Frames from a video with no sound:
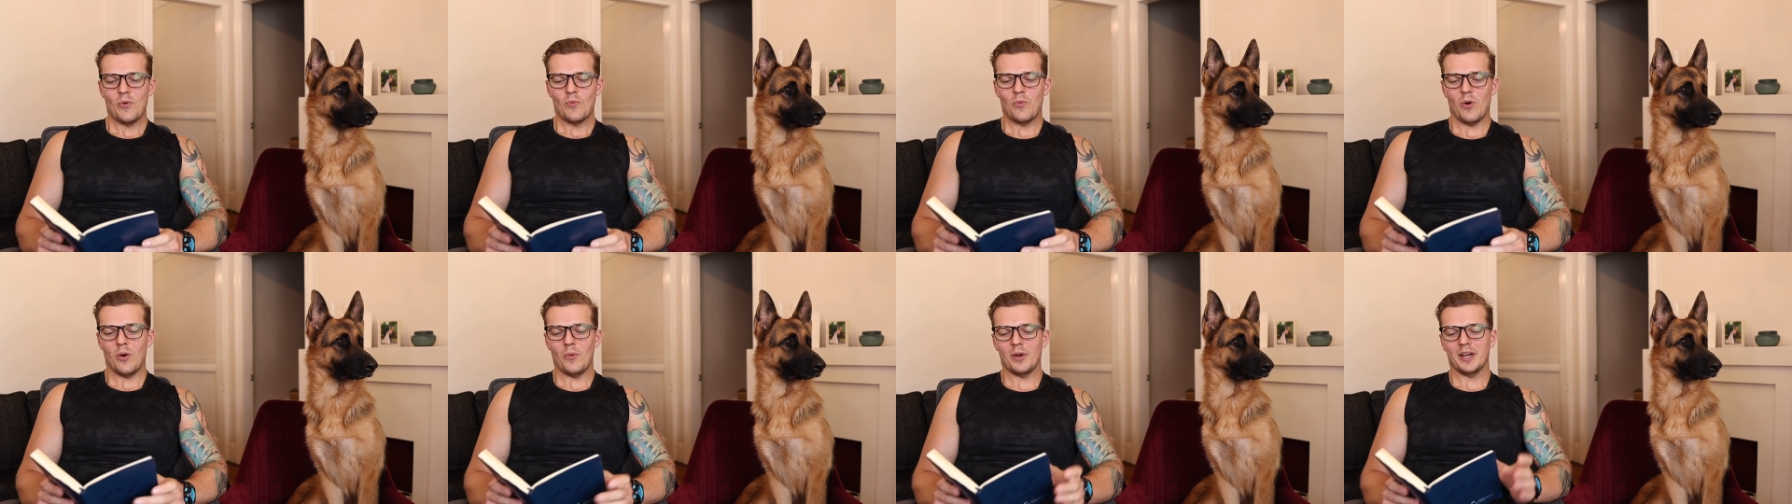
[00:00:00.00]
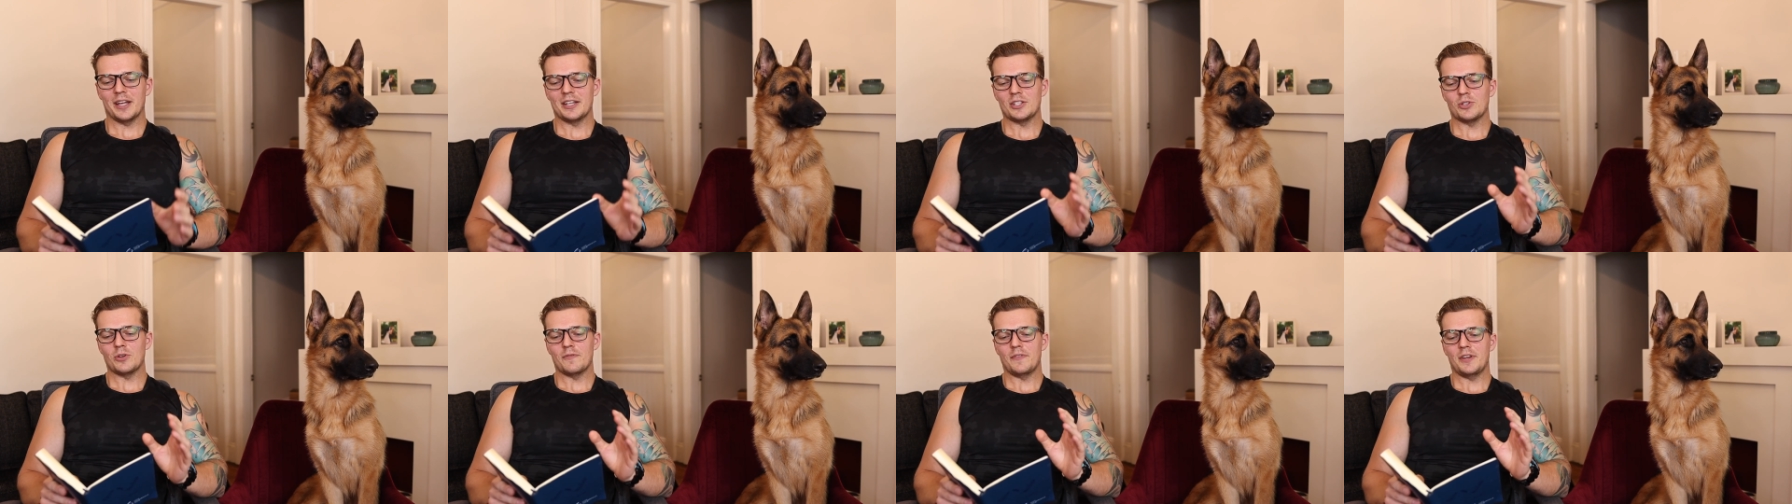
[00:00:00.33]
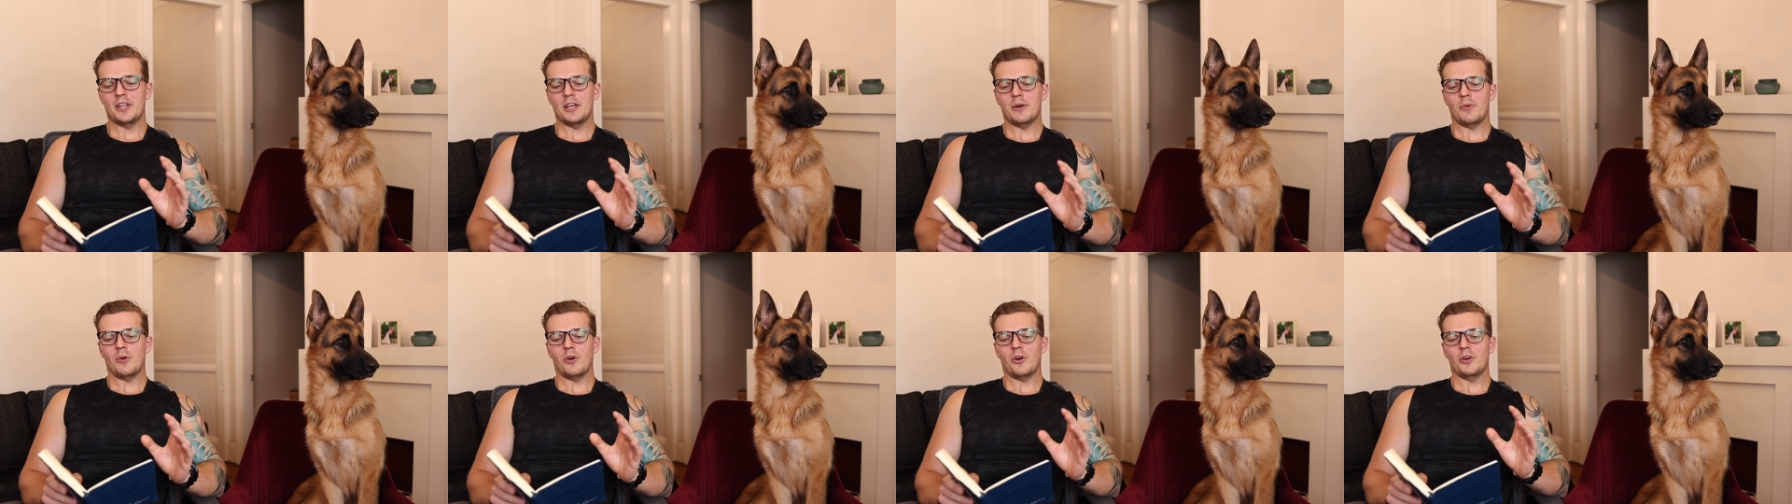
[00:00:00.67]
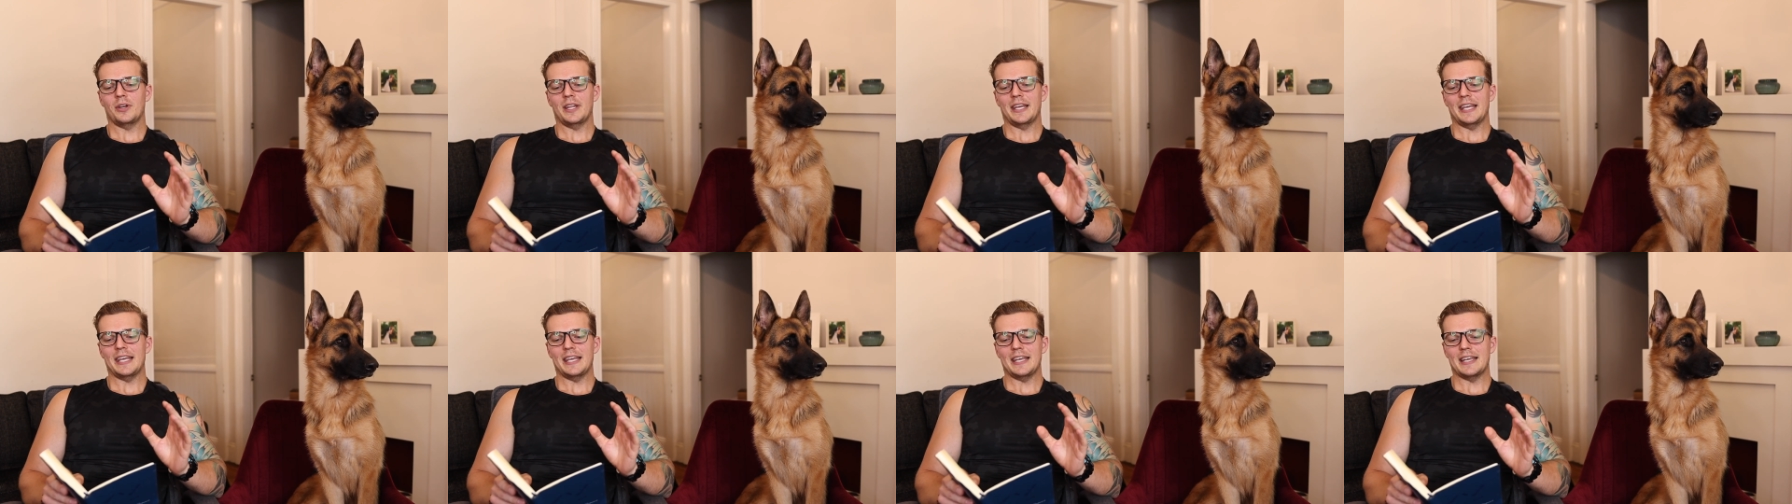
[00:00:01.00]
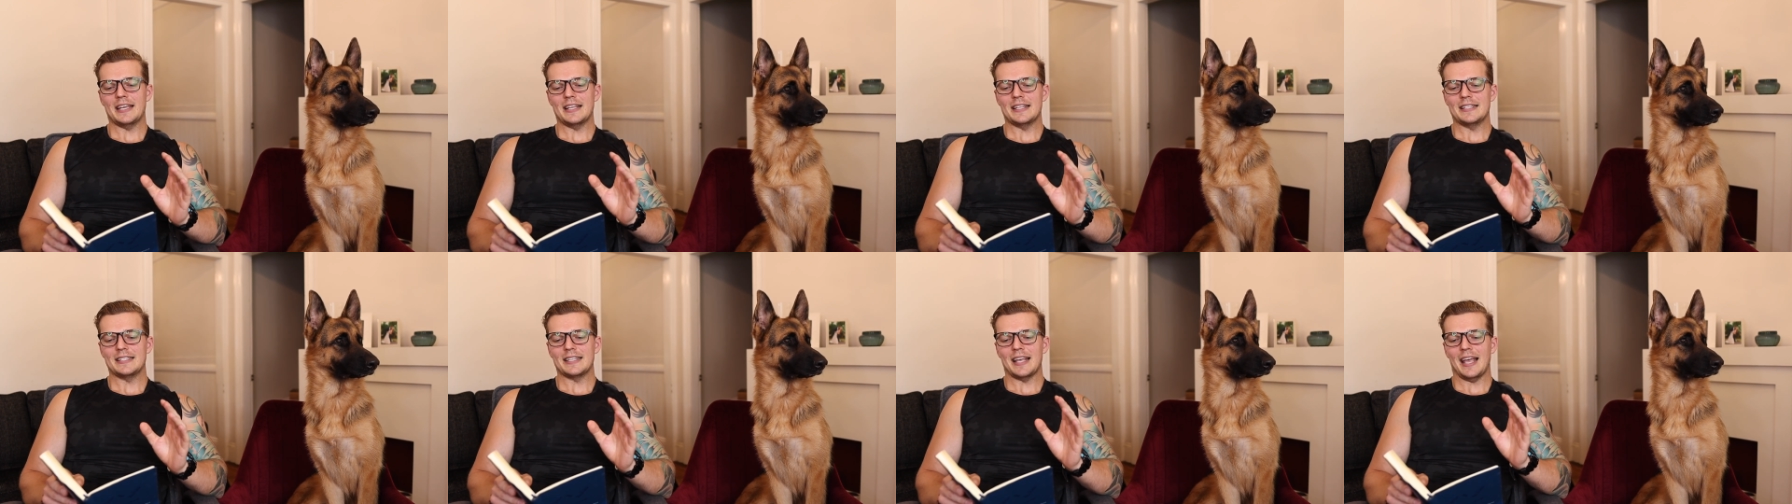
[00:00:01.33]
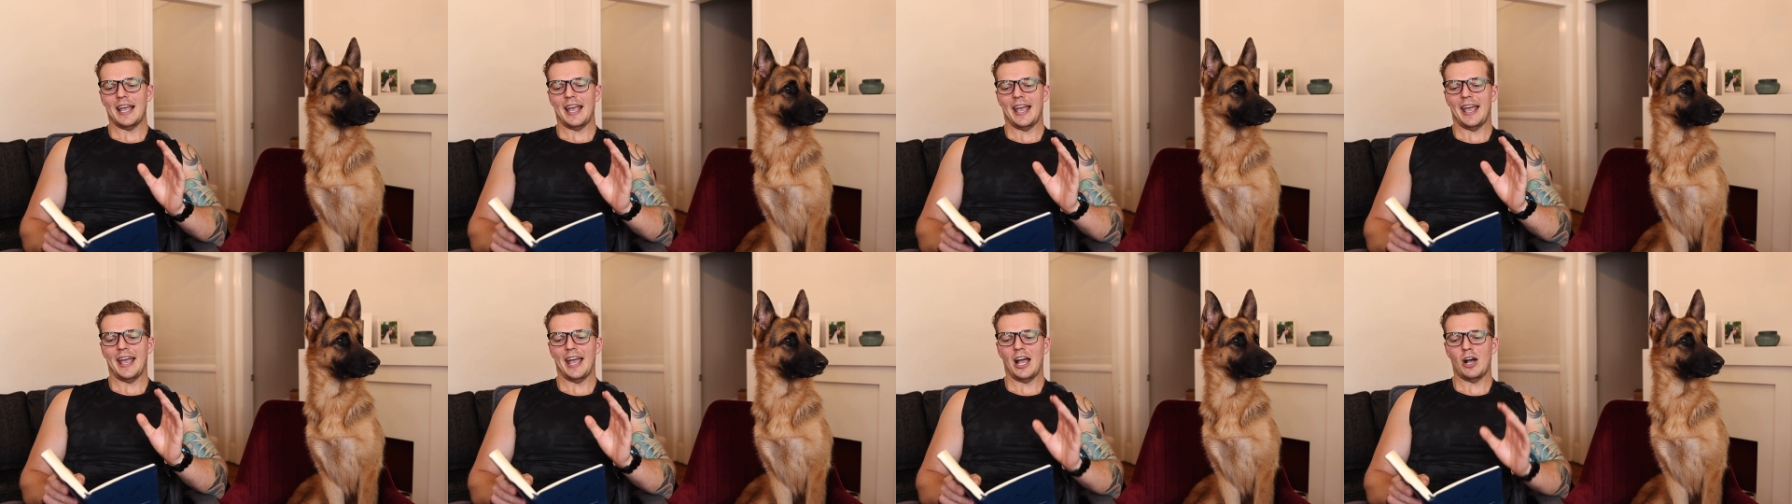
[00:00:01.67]
what we're going to do a video on is
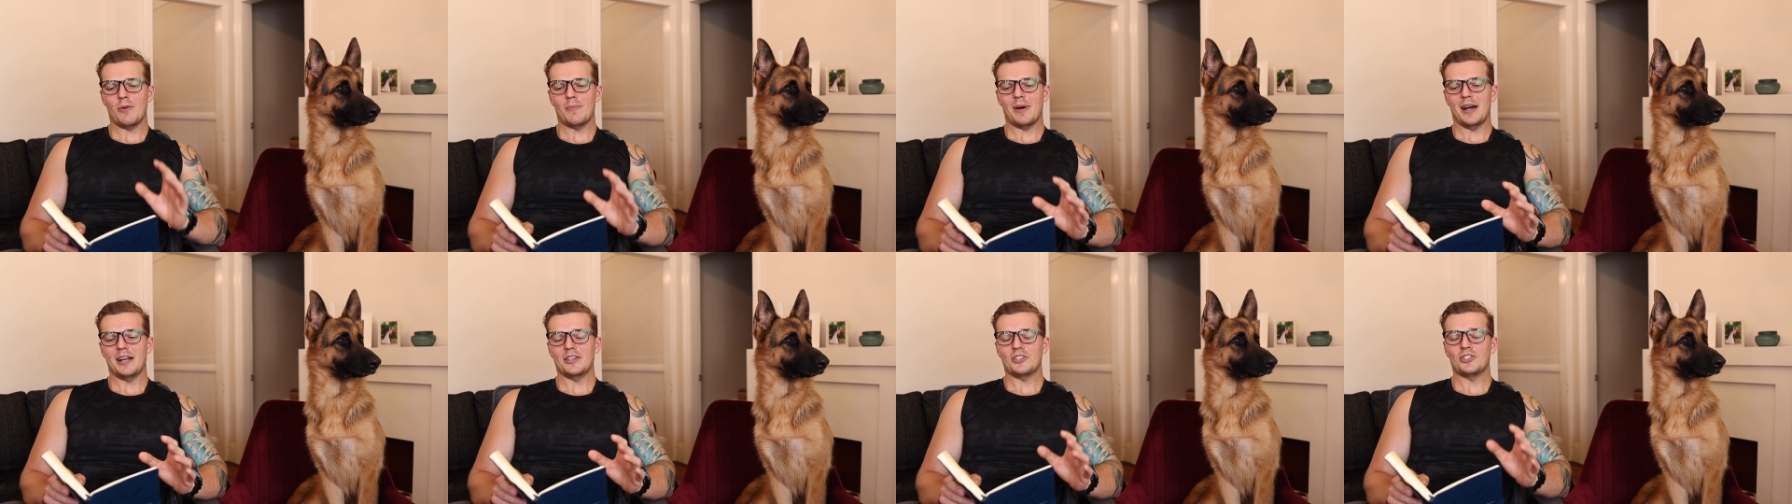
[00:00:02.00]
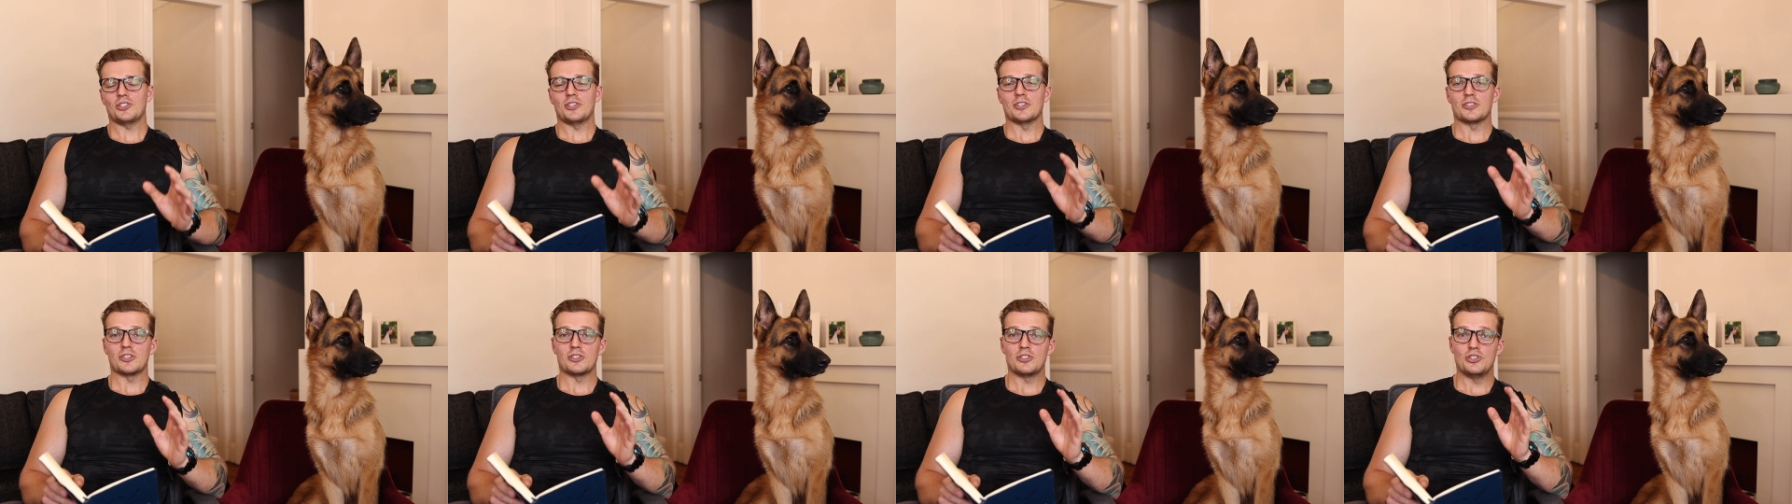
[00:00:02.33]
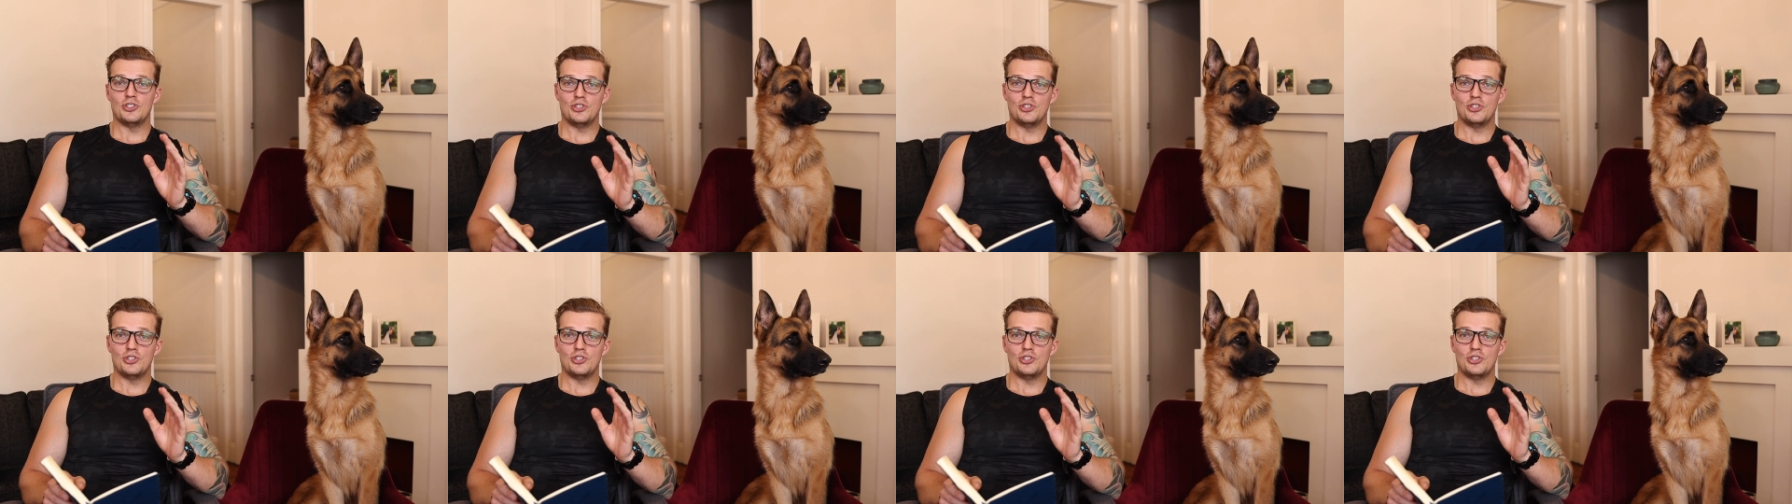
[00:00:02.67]
how much does a